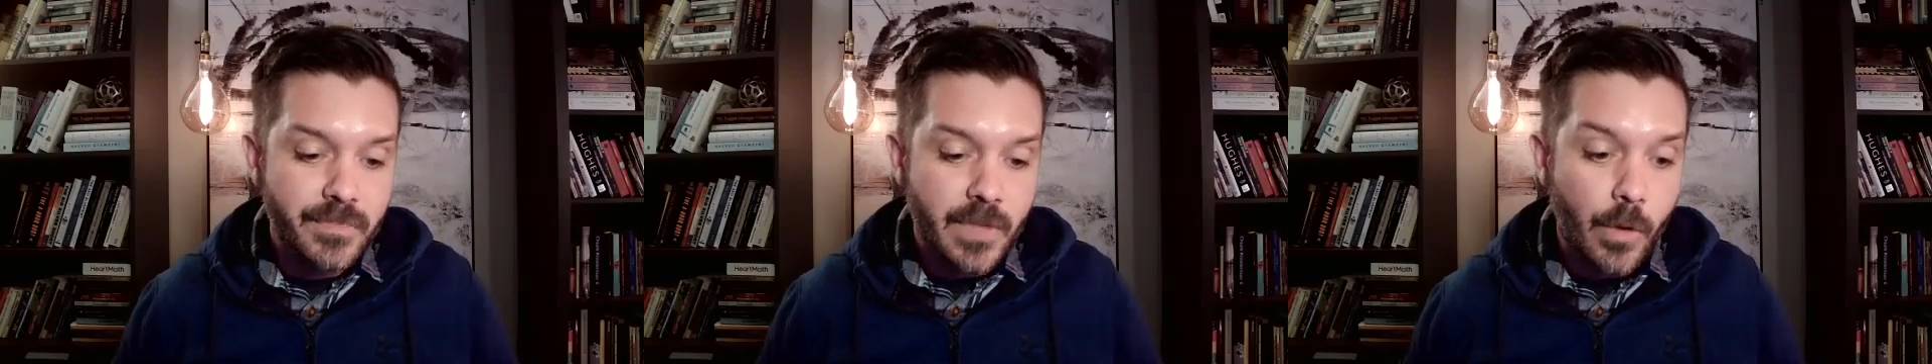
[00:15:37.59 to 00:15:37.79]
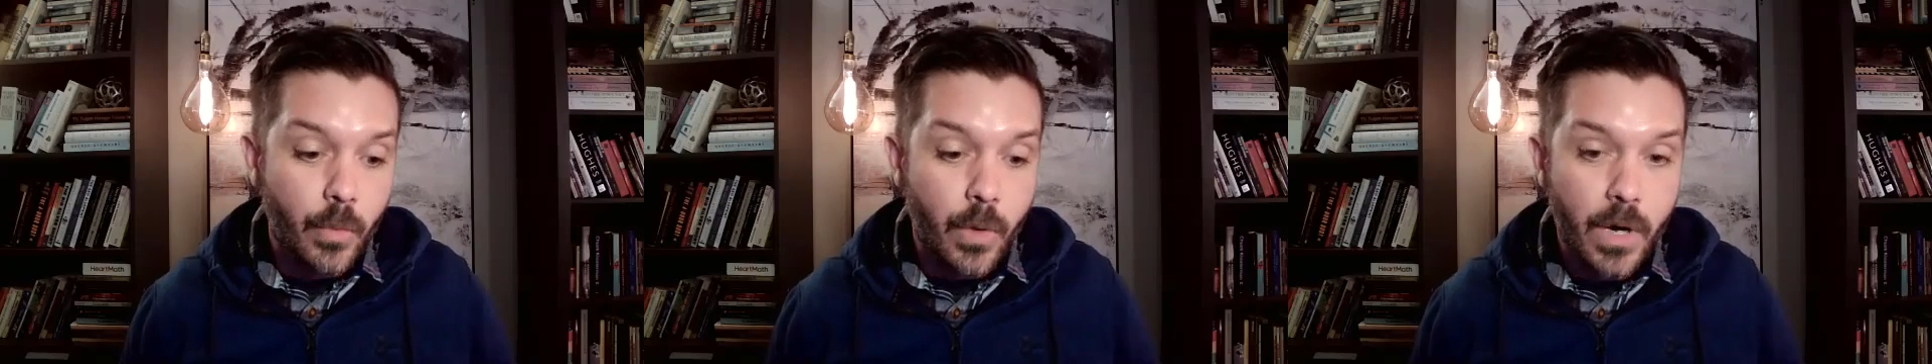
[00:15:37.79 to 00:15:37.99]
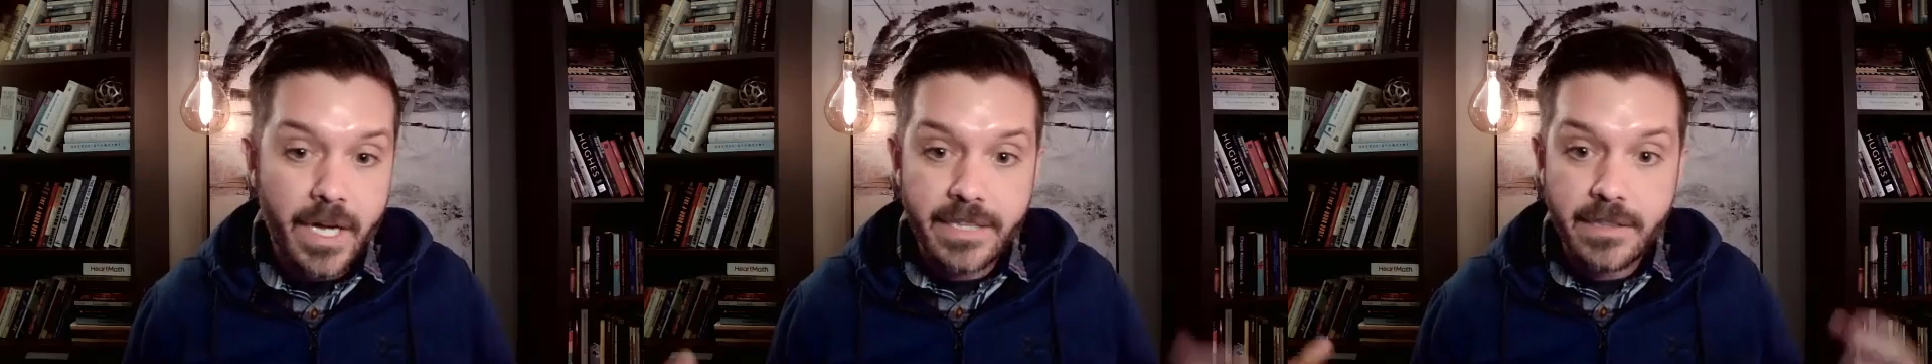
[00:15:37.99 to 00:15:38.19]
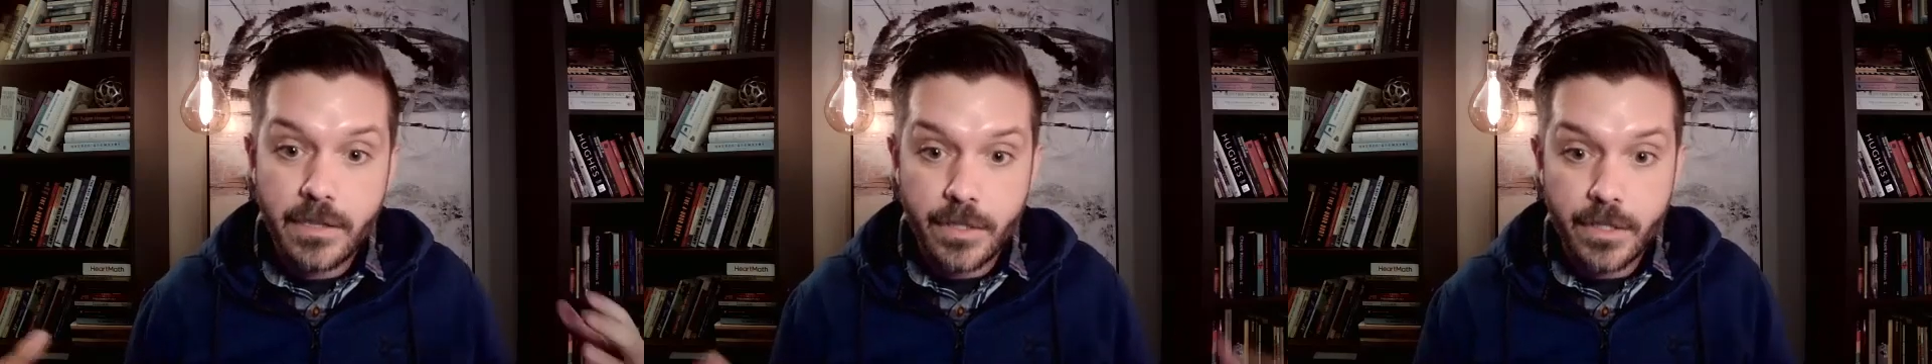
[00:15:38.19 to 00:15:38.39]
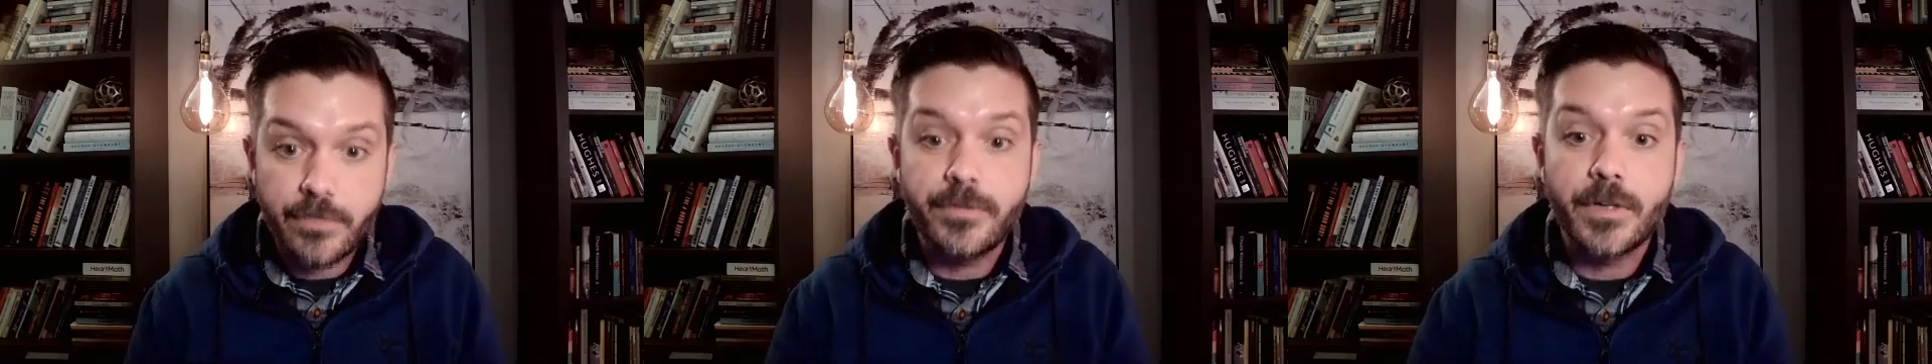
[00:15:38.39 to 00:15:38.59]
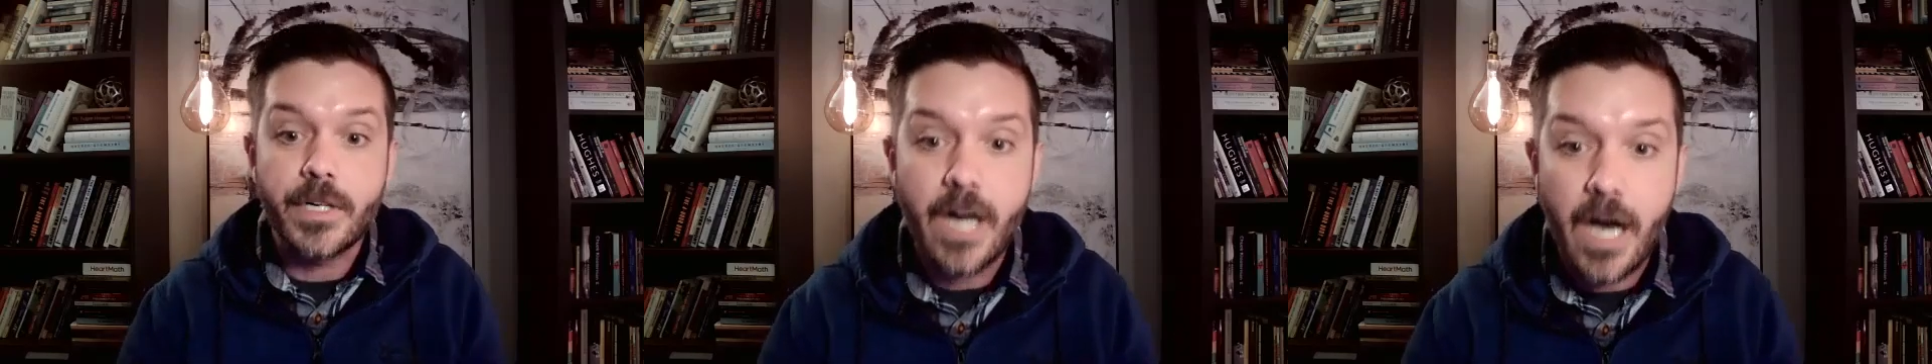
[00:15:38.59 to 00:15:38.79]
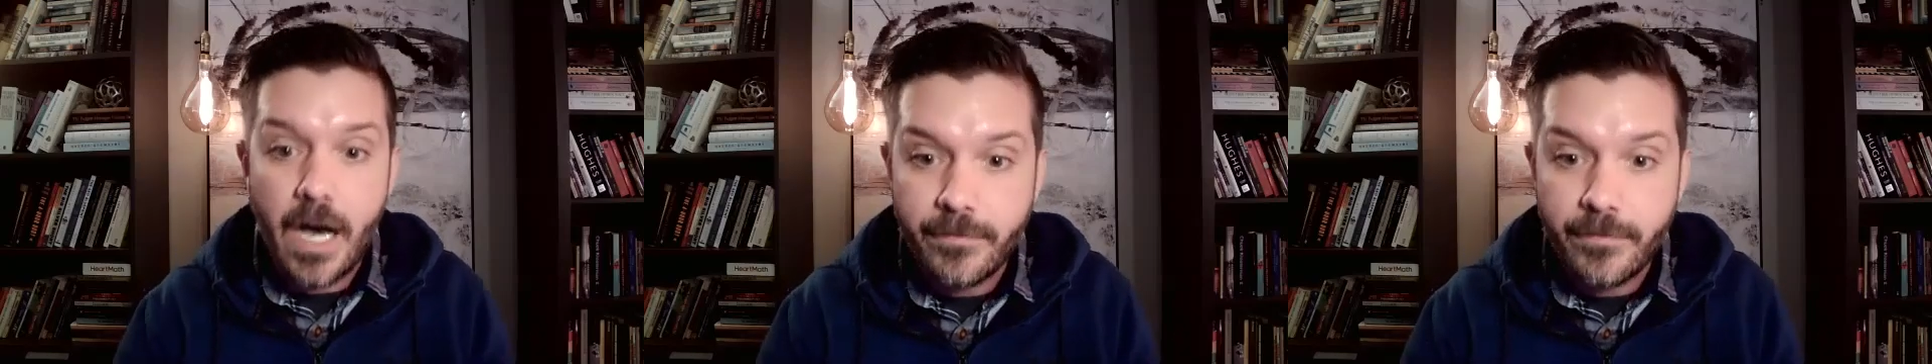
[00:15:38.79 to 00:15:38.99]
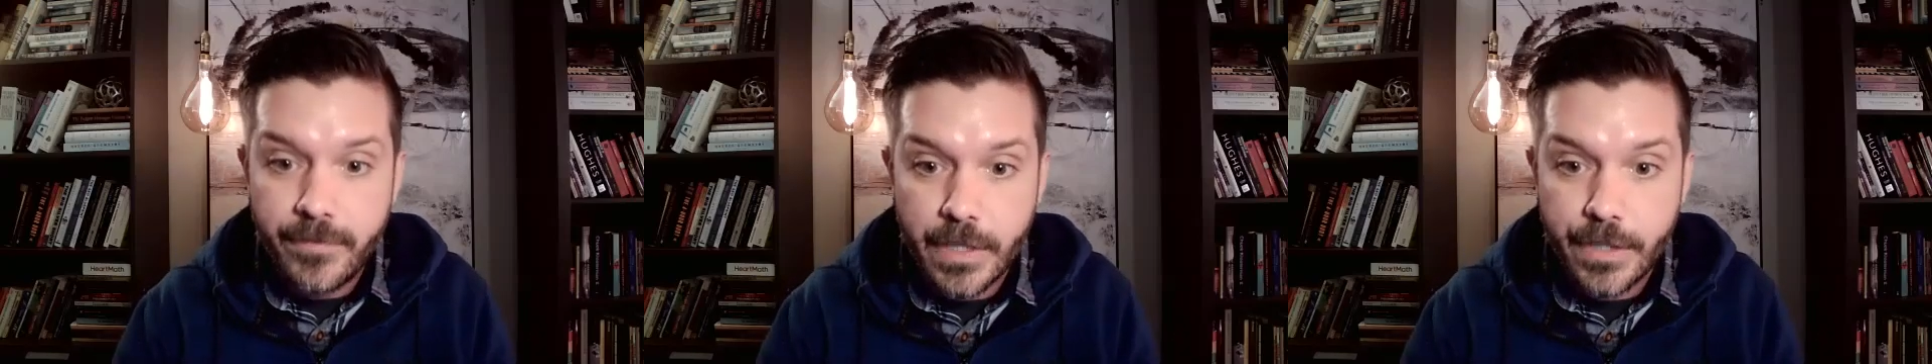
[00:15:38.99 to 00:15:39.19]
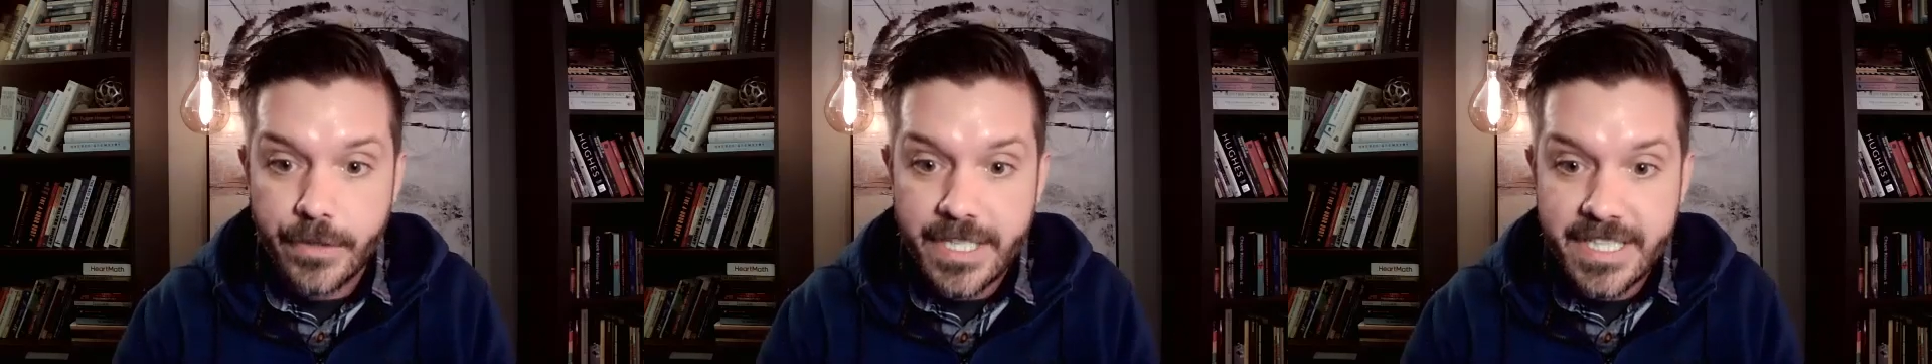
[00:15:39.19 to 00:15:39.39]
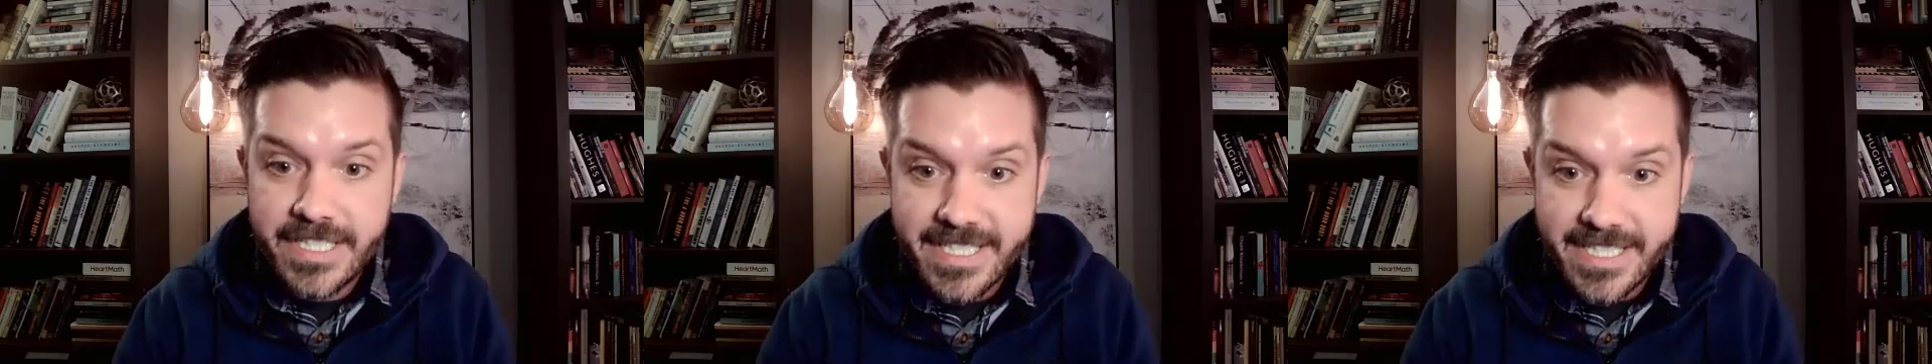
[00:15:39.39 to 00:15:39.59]
one, look for
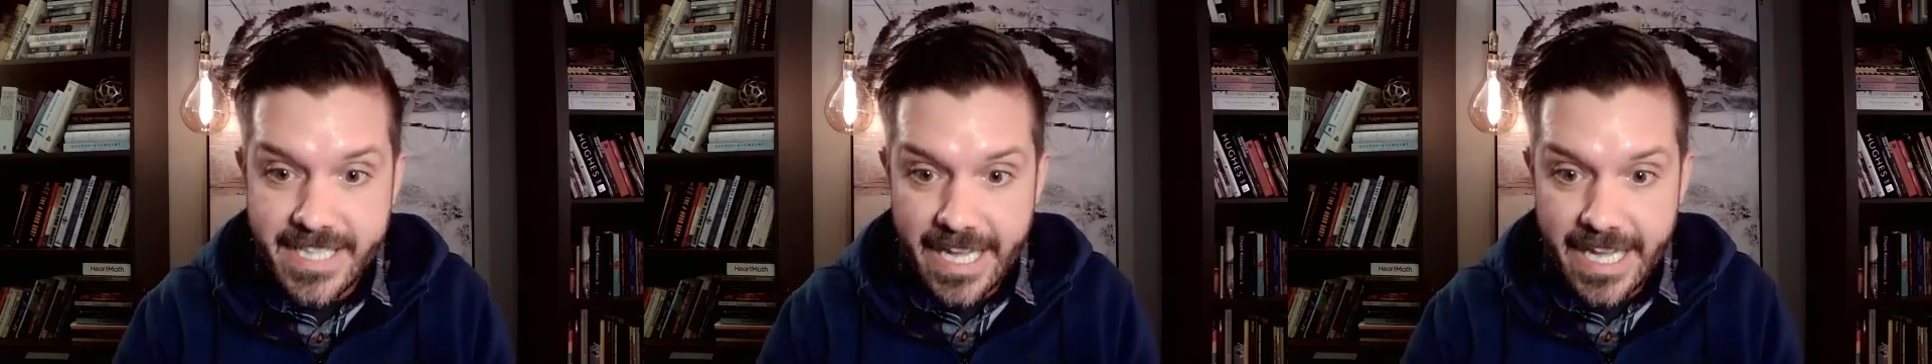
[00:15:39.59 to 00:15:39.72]
confluence